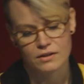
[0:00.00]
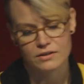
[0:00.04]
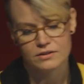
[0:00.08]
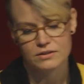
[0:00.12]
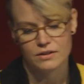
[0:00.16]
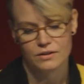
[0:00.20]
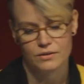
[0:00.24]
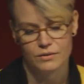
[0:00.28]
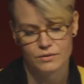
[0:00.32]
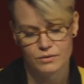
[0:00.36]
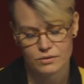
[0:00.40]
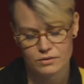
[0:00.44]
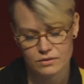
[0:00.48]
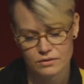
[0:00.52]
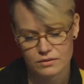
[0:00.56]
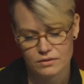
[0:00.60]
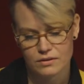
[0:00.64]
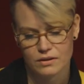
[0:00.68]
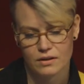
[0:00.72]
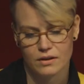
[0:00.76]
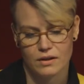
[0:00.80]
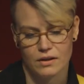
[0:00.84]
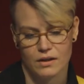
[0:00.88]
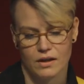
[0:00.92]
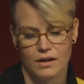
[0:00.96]
So
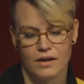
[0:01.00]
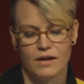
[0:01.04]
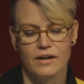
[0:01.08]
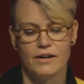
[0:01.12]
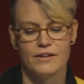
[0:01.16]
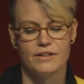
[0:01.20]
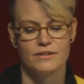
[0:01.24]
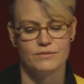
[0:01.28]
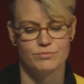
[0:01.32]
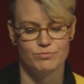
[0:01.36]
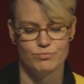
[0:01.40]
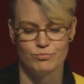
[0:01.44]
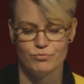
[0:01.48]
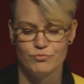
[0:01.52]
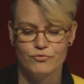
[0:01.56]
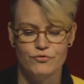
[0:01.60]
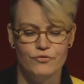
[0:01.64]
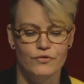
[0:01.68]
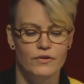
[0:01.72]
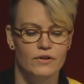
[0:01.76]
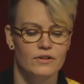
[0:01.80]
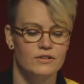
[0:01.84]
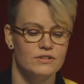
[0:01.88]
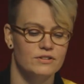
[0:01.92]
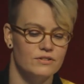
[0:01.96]
I
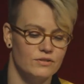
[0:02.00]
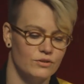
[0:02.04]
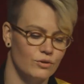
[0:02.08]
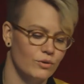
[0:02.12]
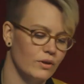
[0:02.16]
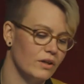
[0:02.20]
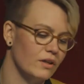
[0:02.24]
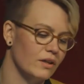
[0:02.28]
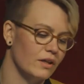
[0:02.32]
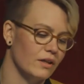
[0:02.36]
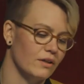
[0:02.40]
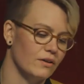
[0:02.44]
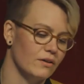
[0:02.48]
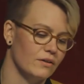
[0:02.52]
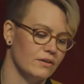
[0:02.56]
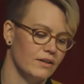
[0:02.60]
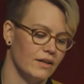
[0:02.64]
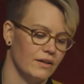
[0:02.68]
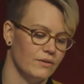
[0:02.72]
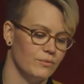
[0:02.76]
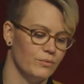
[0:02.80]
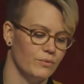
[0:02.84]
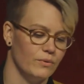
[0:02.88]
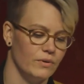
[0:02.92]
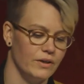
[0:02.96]
first quickly looked
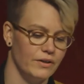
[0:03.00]
at